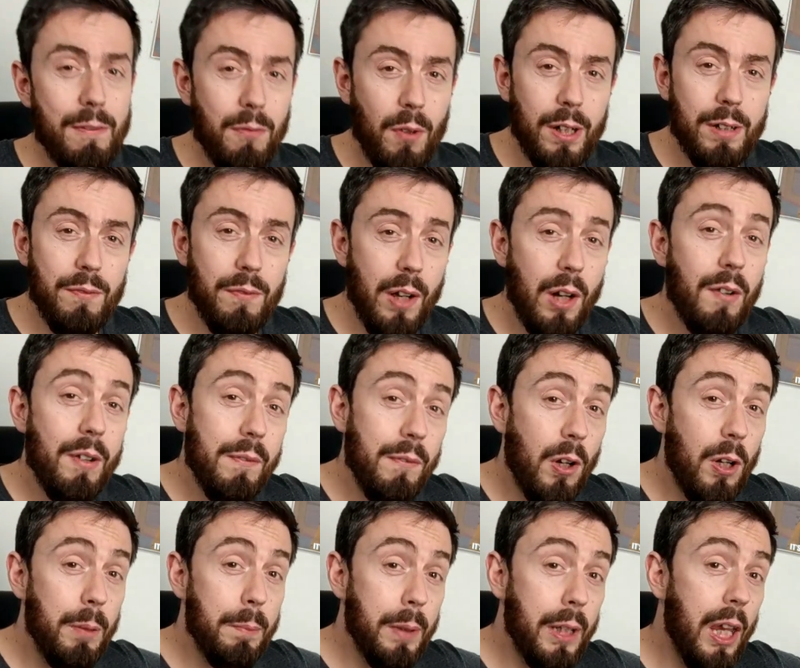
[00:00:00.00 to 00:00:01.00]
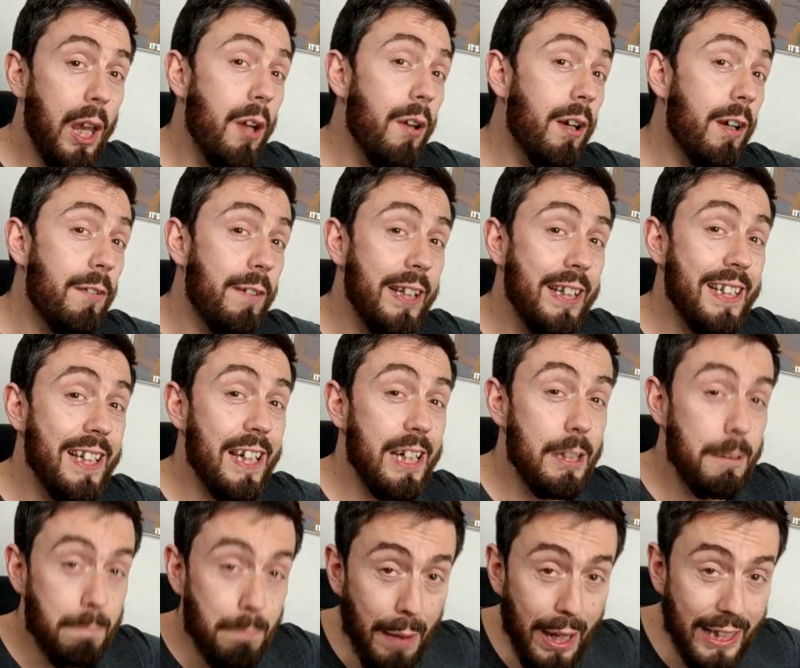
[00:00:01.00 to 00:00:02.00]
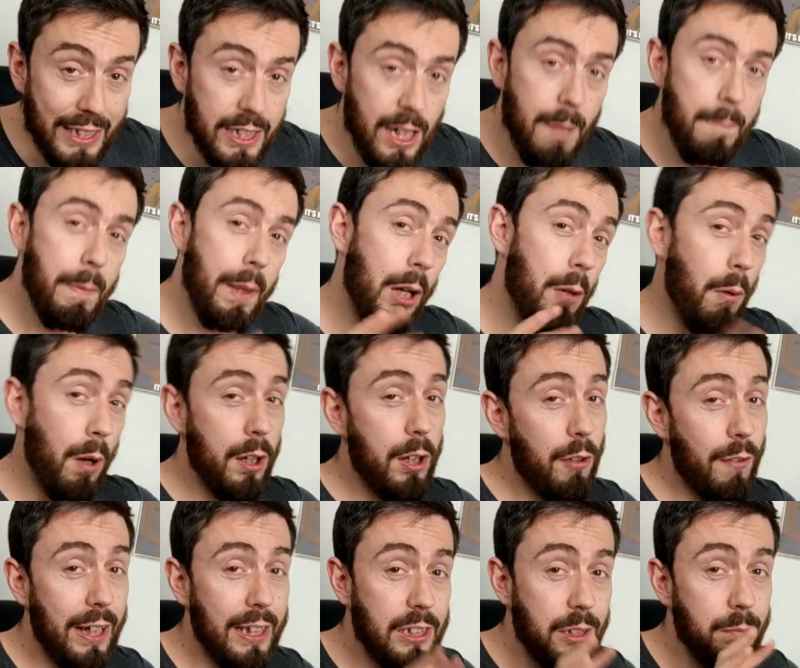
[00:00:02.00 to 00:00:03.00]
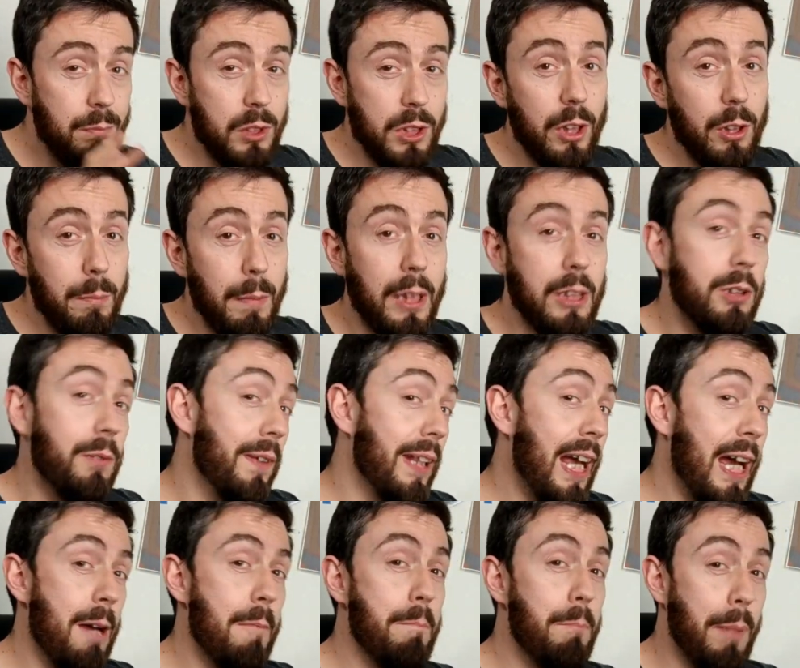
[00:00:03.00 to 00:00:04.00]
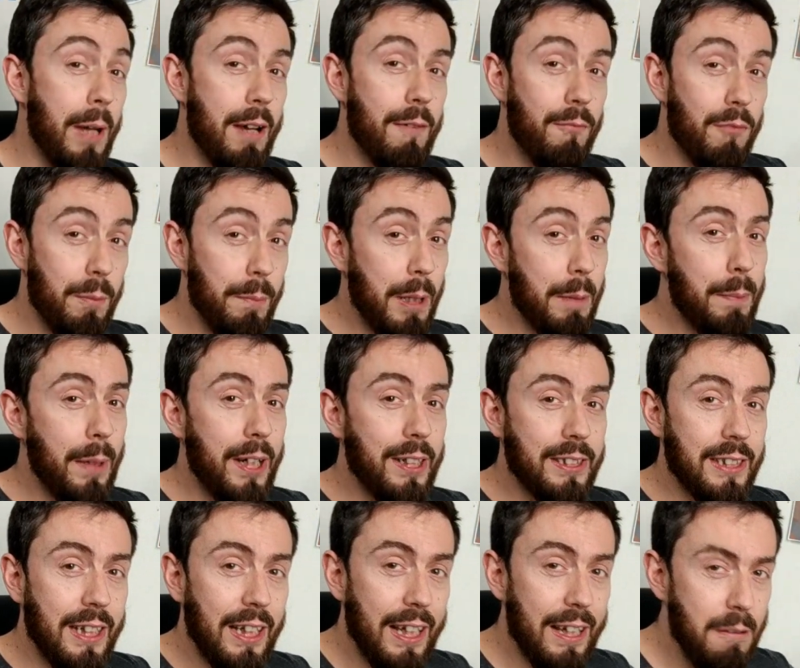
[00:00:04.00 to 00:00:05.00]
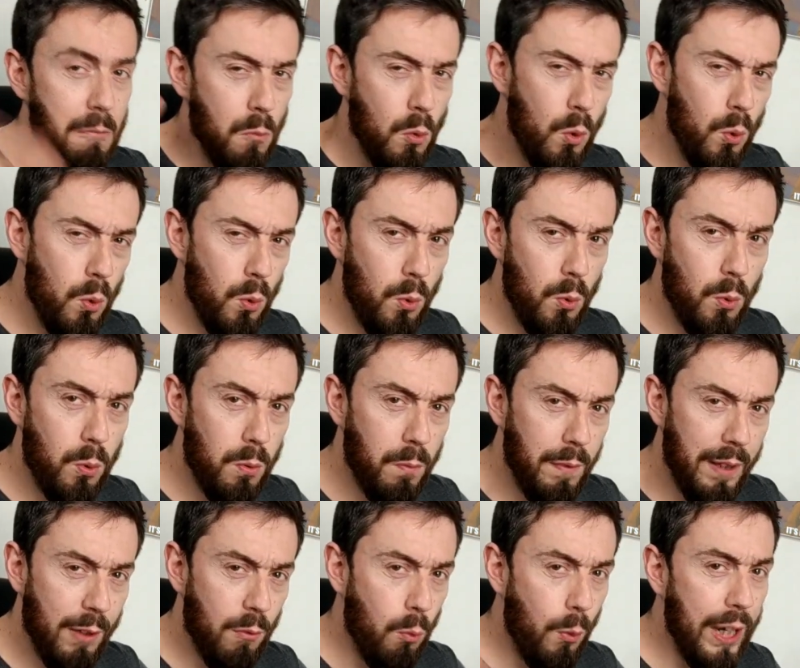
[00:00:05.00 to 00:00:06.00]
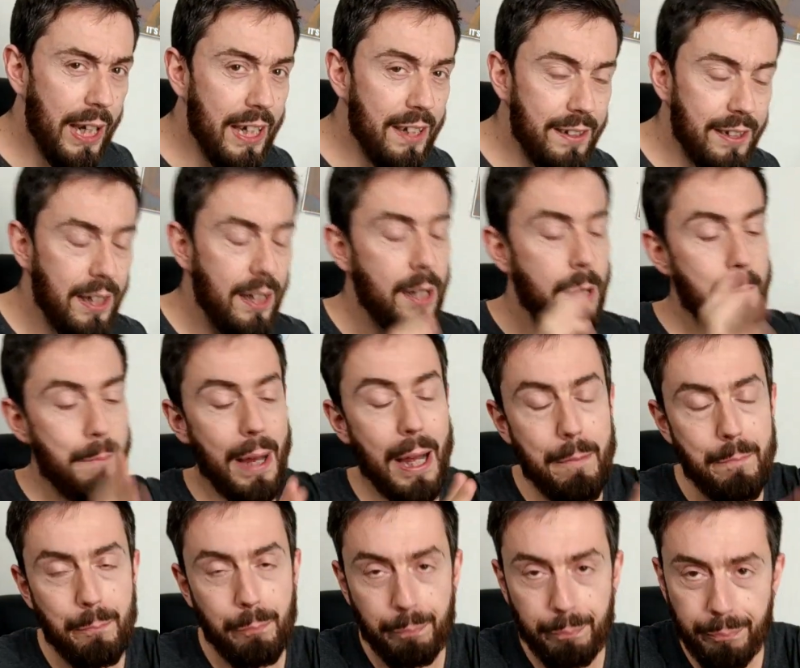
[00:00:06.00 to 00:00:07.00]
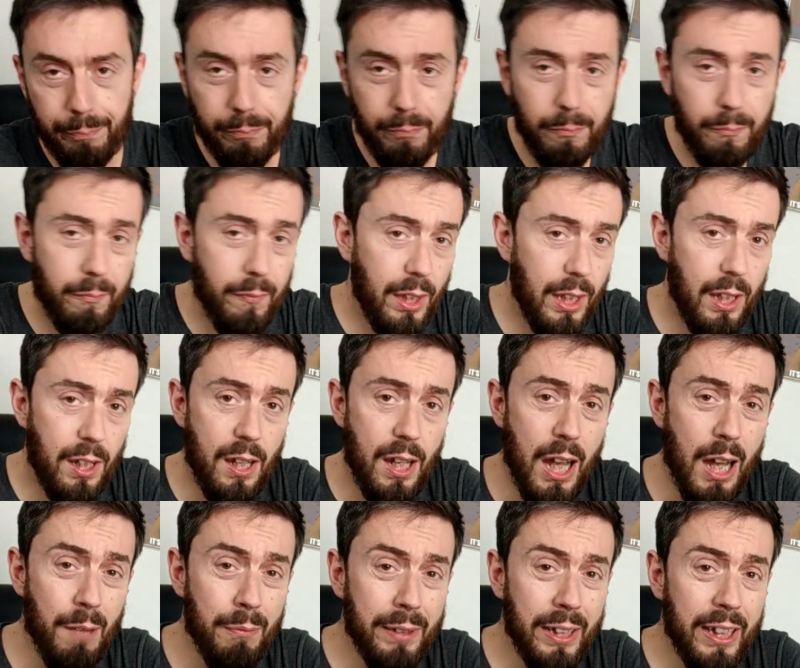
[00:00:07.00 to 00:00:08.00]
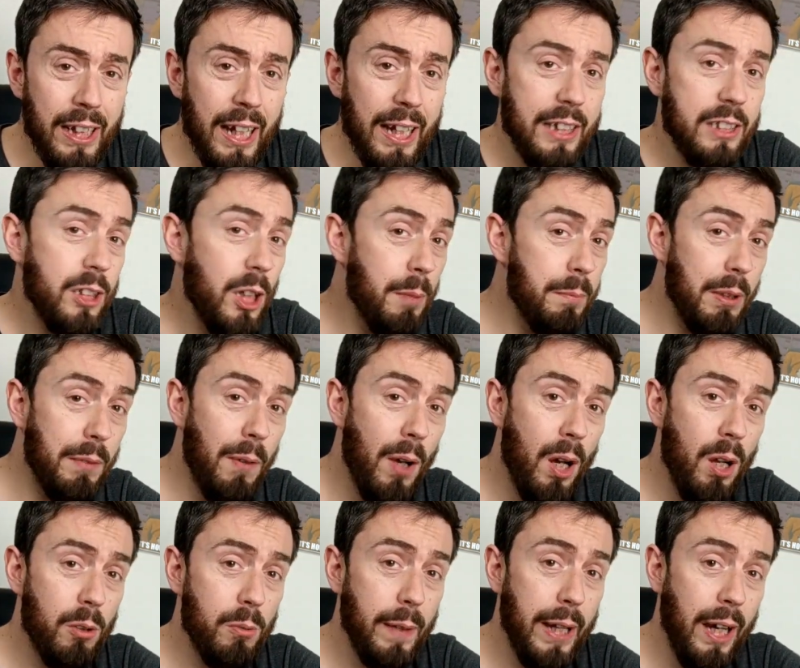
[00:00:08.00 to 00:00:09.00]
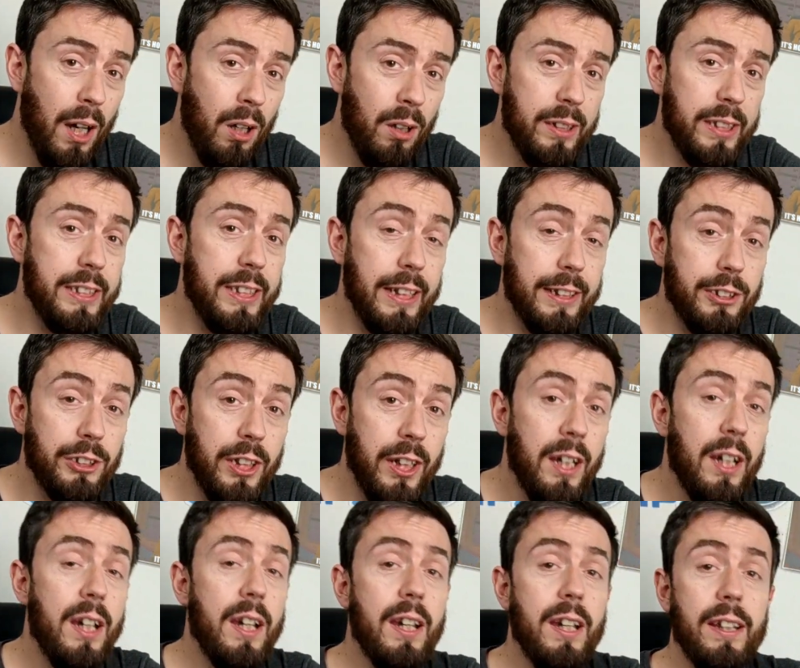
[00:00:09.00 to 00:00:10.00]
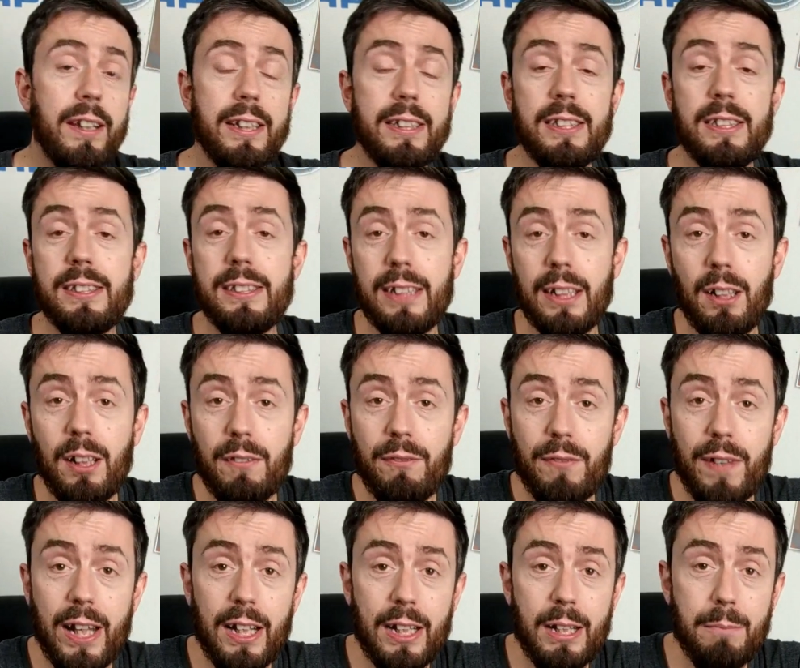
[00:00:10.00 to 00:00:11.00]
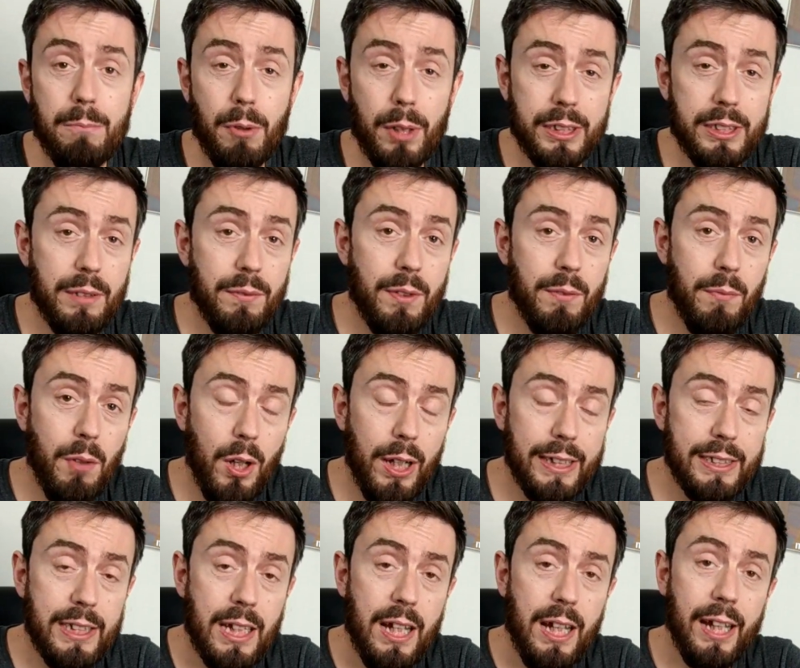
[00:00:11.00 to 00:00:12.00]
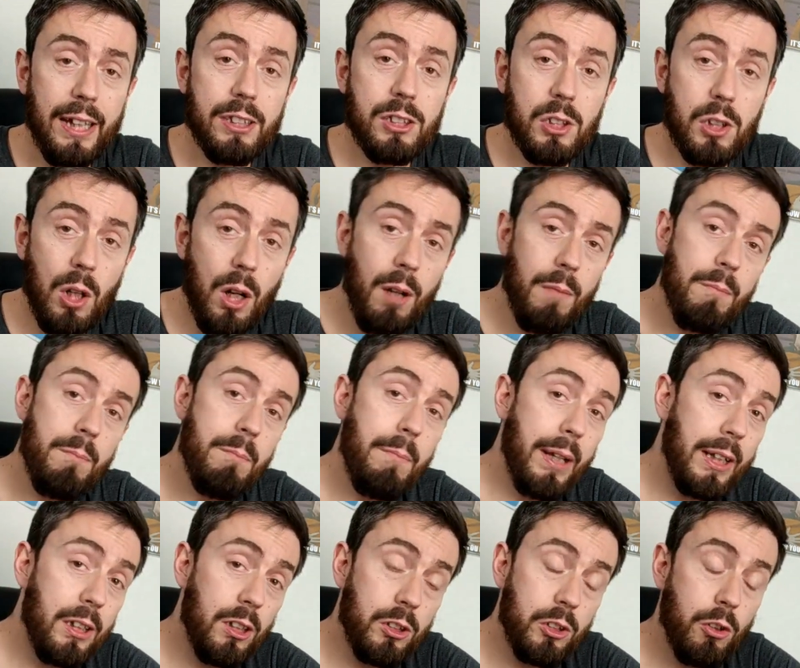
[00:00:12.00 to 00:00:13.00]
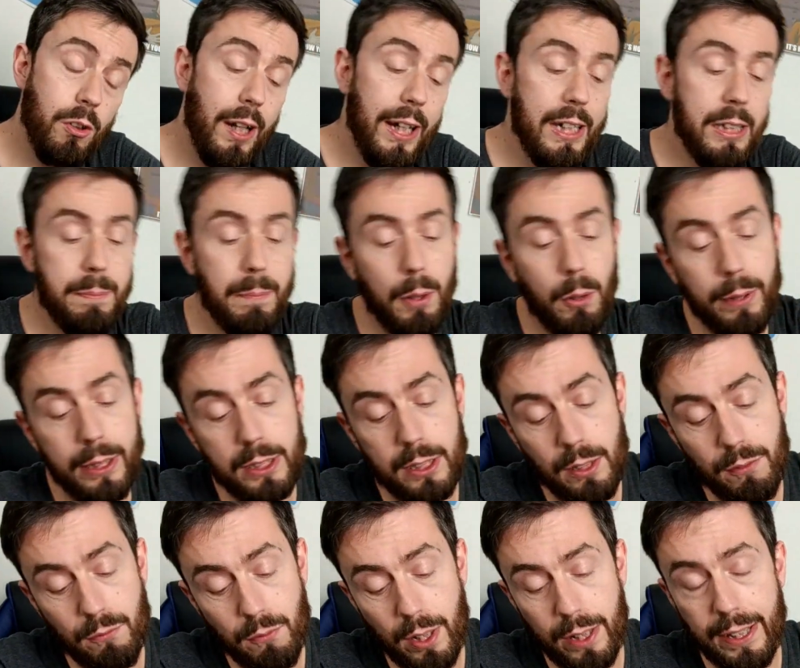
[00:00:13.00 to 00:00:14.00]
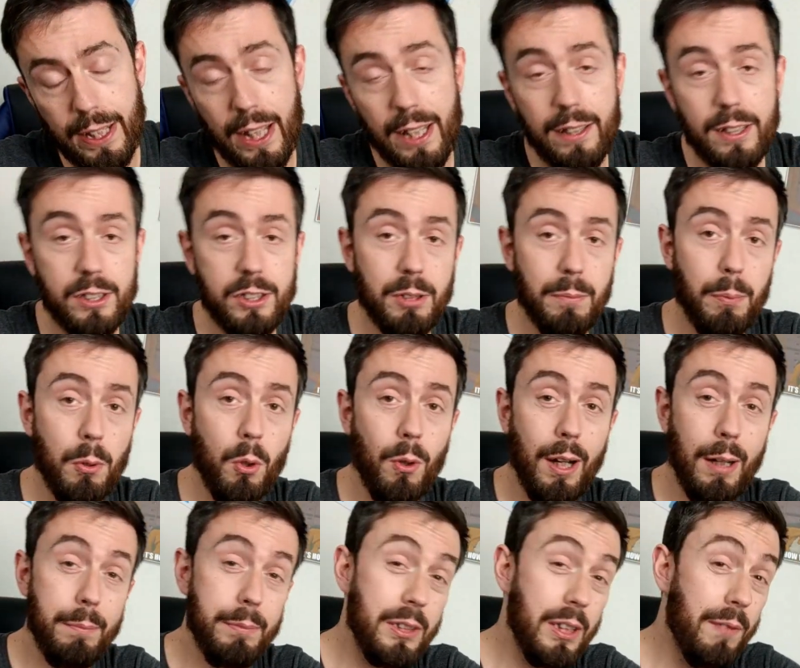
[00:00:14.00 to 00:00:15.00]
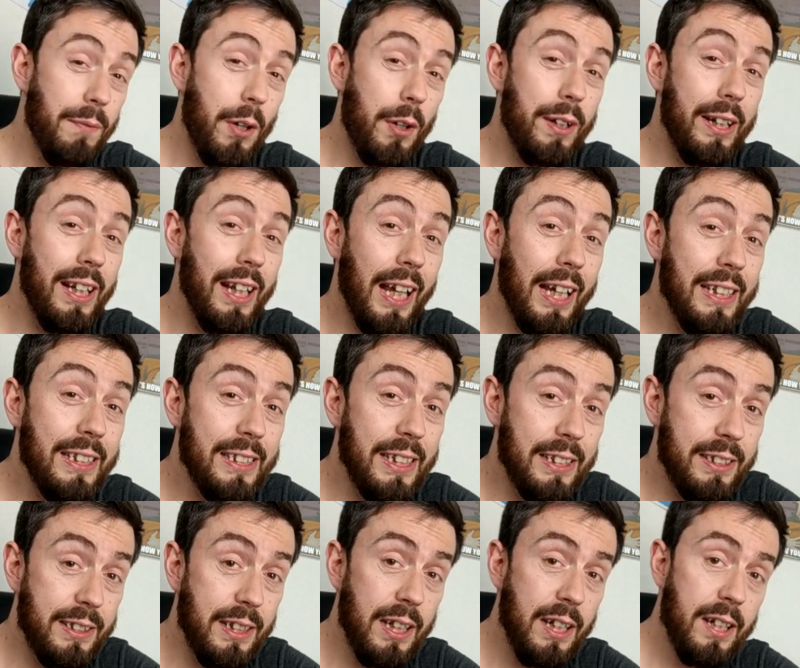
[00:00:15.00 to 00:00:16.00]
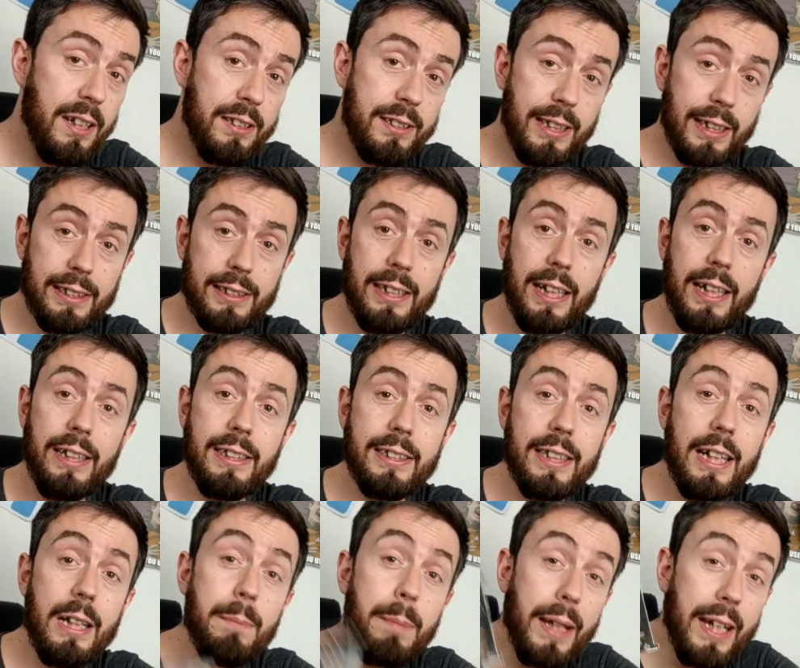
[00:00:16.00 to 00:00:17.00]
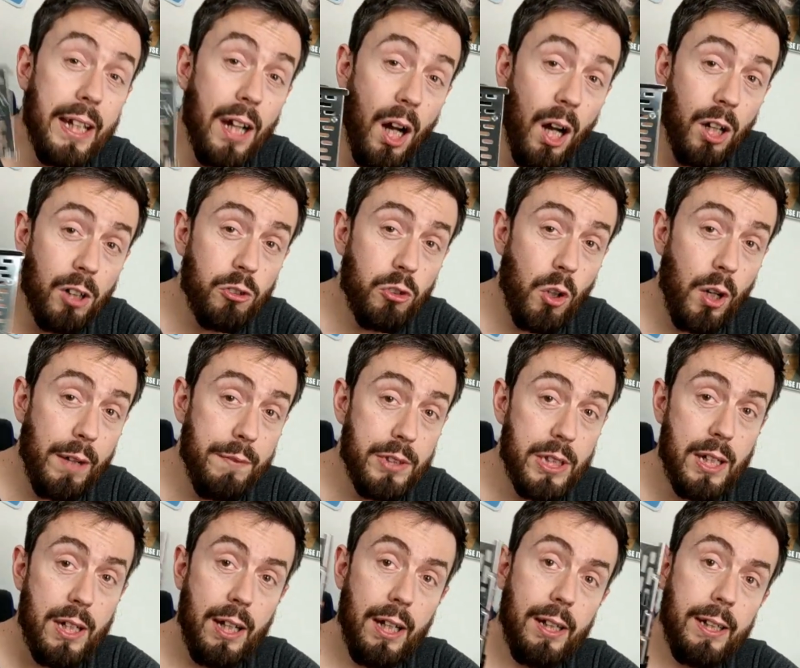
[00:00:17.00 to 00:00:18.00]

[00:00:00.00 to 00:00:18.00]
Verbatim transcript: I find very, very peculiar indeed. But I won't harass them too much for that. But for me personally, ooh, weird. But other than that, in terms of hardware architecture, this is still a fairly impressive device. It's got metal trays built into the front there that support up to the very latest 16 TB hard drives.